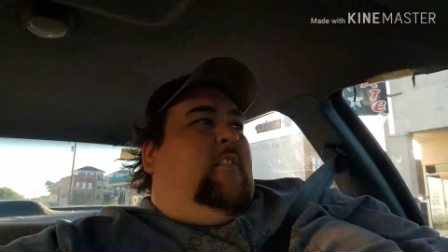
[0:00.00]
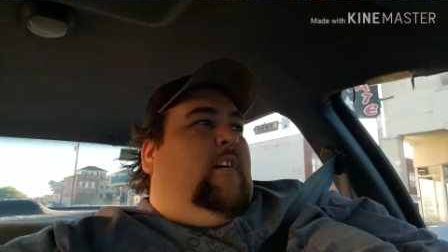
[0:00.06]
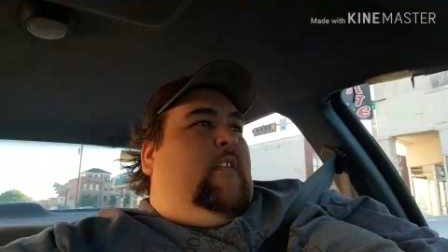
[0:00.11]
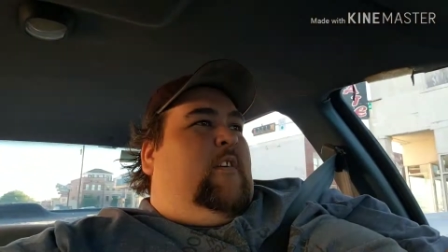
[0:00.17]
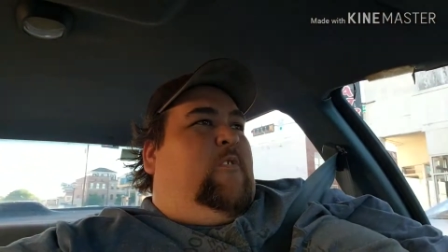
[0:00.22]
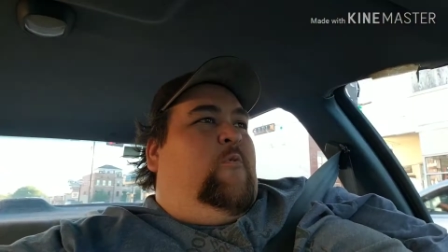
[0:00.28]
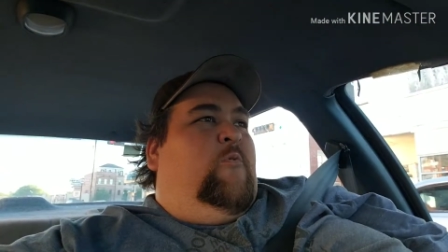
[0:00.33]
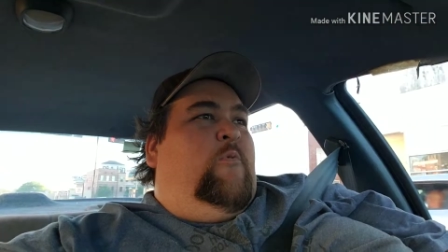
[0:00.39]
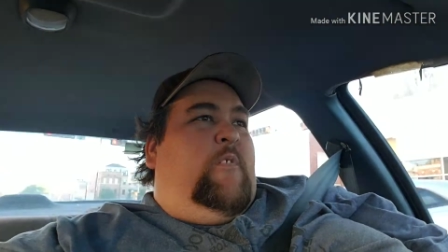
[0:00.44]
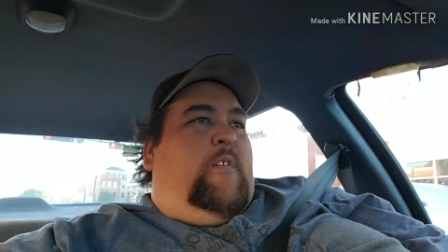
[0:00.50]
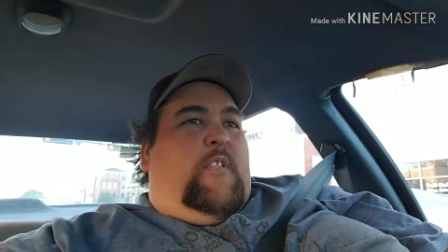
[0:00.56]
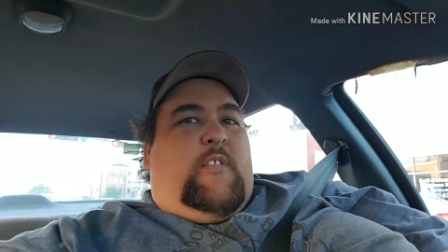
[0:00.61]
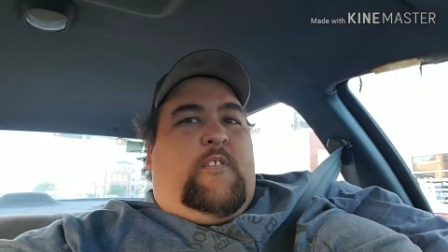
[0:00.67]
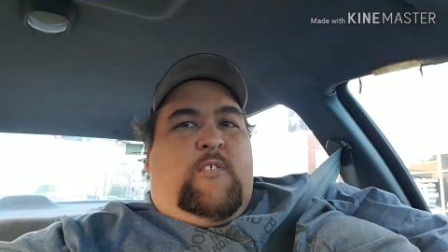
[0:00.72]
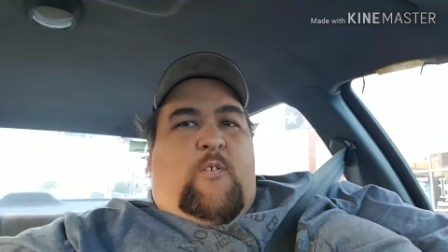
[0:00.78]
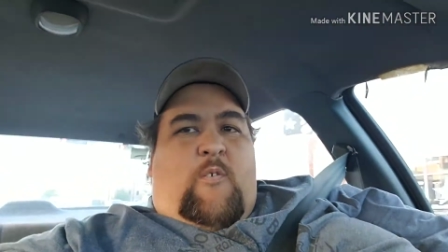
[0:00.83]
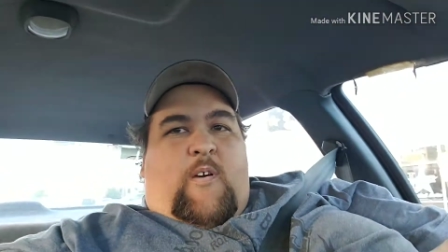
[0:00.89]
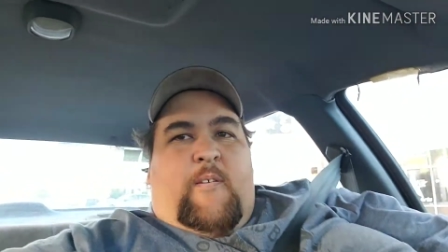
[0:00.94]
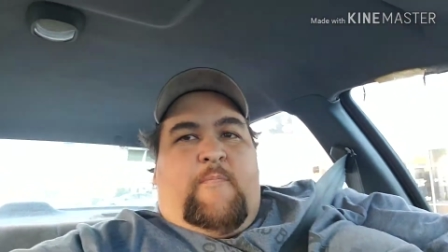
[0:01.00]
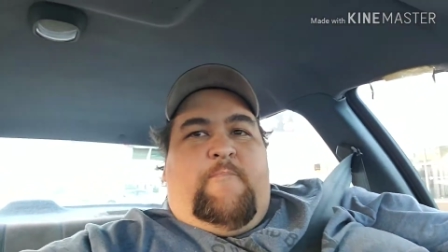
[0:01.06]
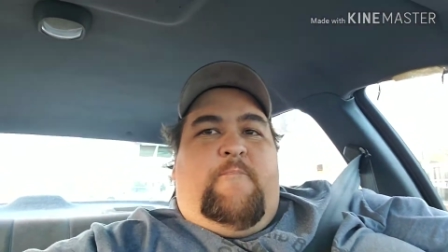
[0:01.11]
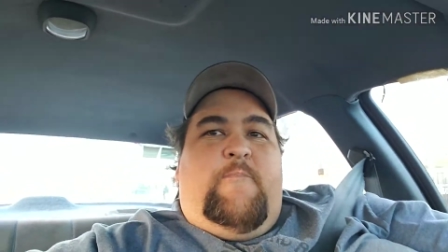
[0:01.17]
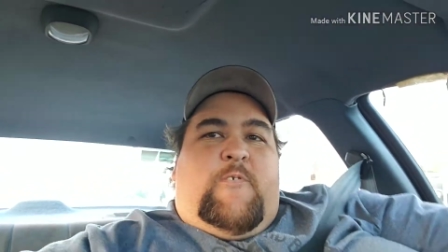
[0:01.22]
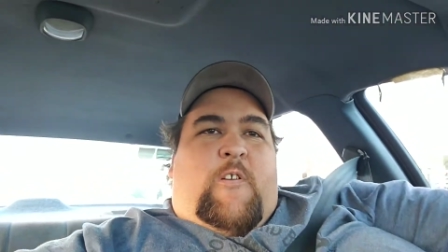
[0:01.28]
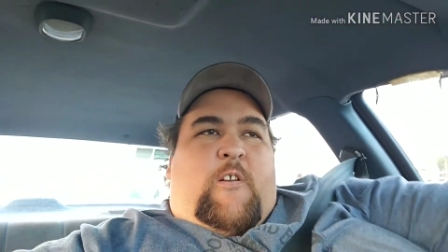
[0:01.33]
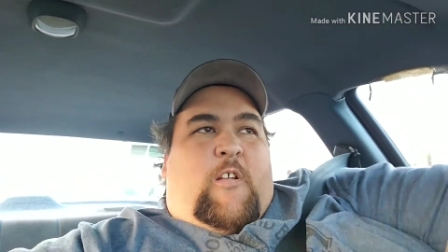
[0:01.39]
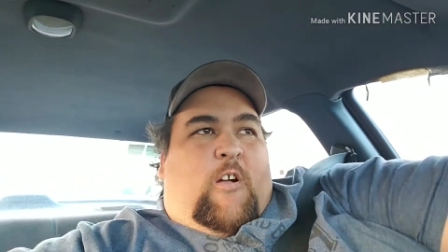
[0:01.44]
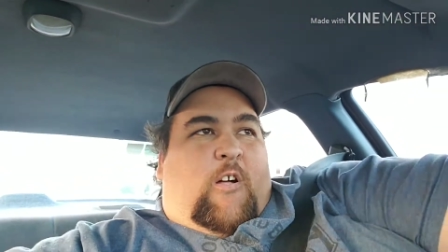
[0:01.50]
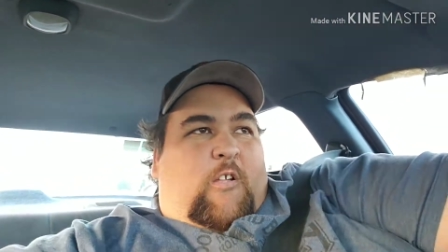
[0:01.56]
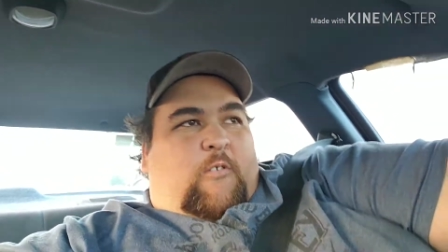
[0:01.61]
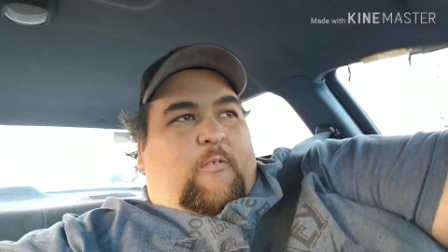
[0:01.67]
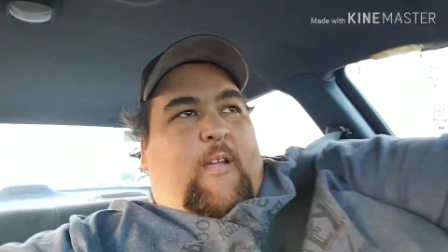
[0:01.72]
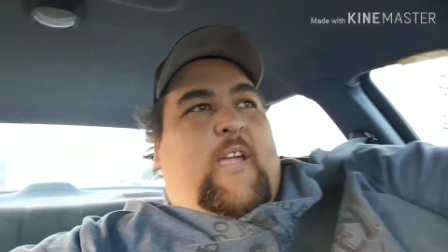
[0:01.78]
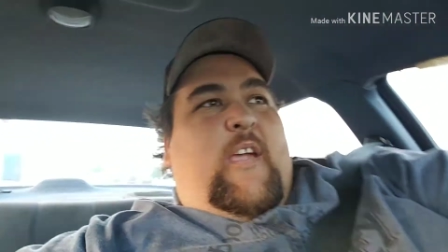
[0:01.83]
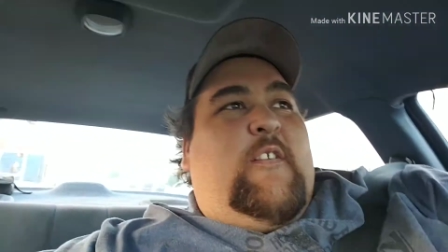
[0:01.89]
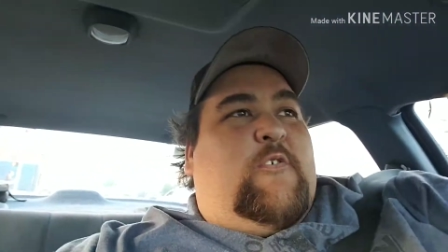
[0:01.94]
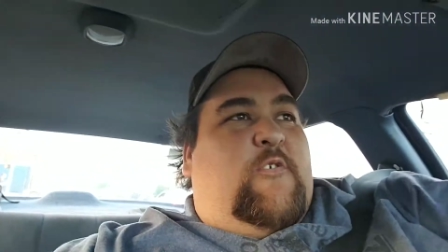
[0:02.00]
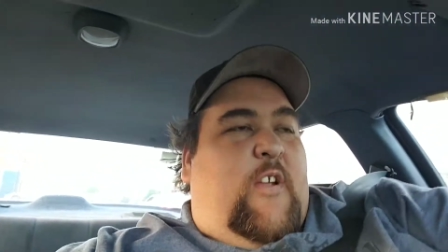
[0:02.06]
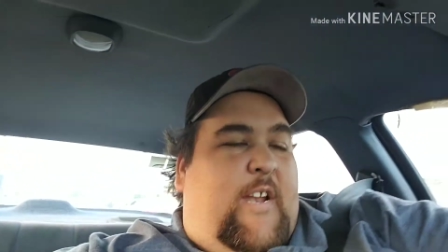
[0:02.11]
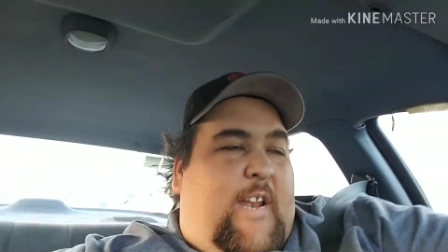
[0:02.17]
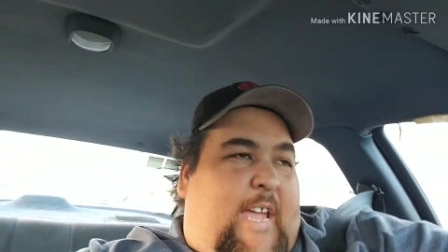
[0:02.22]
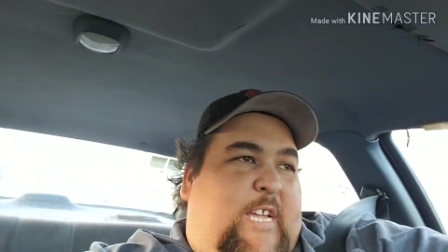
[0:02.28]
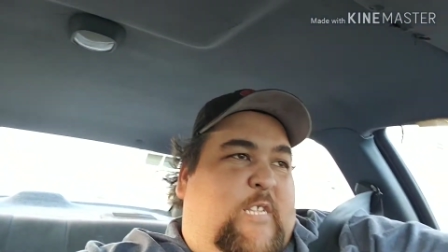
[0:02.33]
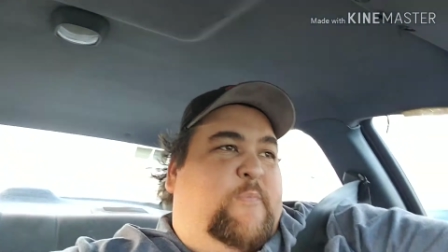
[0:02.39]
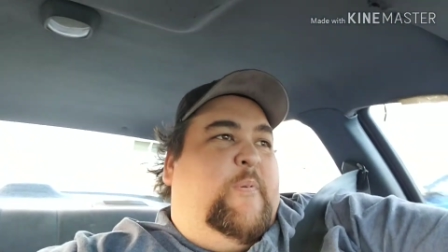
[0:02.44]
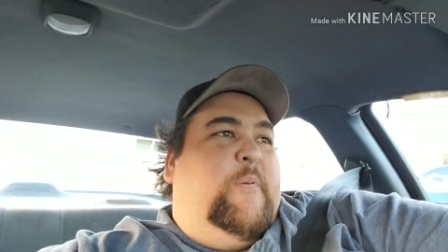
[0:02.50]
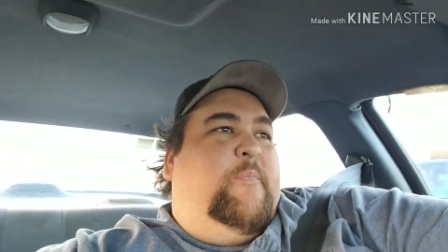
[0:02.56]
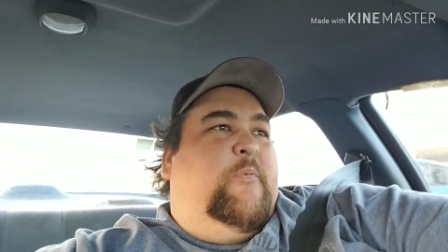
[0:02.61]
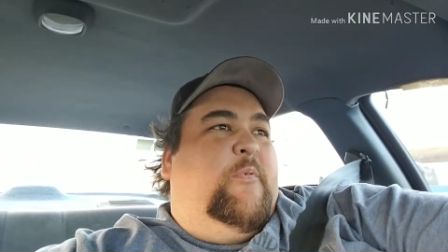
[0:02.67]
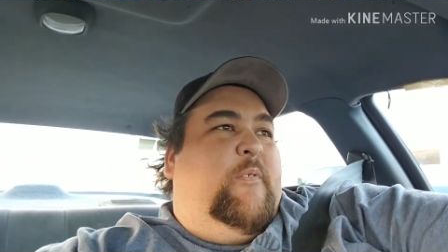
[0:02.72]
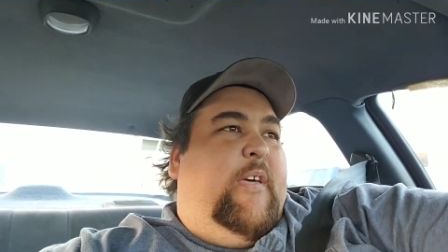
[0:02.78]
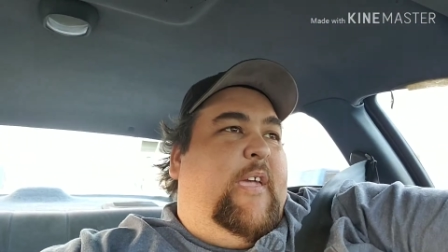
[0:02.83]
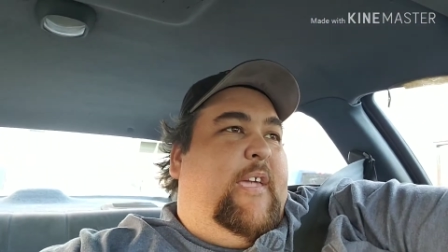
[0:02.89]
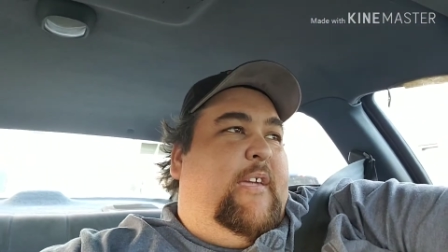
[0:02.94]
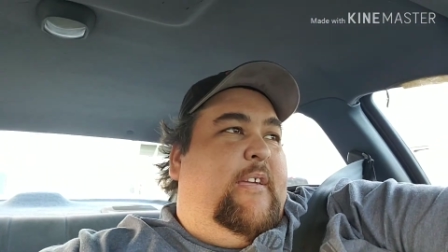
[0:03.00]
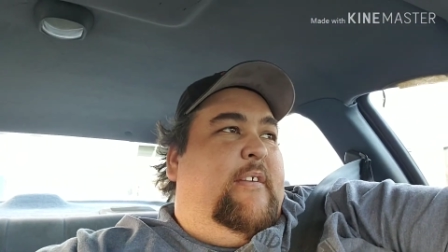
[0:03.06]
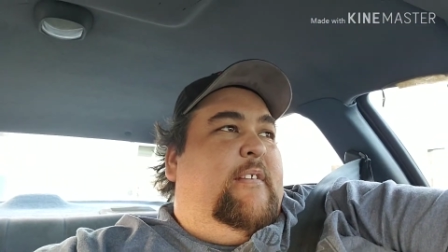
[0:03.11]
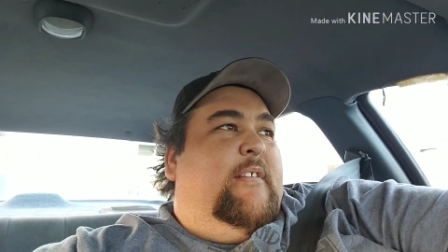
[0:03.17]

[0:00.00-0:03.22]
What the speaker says: lot of coolant. So I started calling around trying to ask people, like,